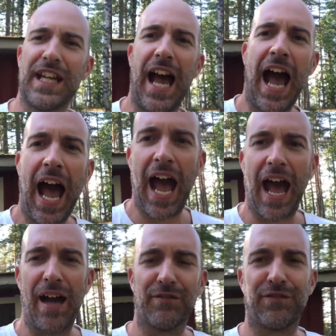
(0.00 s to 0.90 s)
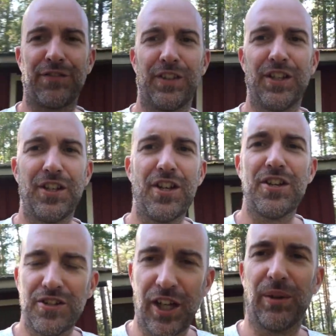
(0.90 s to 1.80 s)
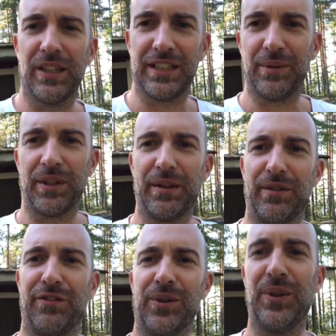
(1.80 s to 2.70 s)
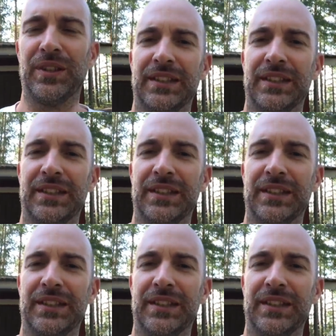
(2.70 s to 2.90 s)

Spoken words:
have no idea what they were for.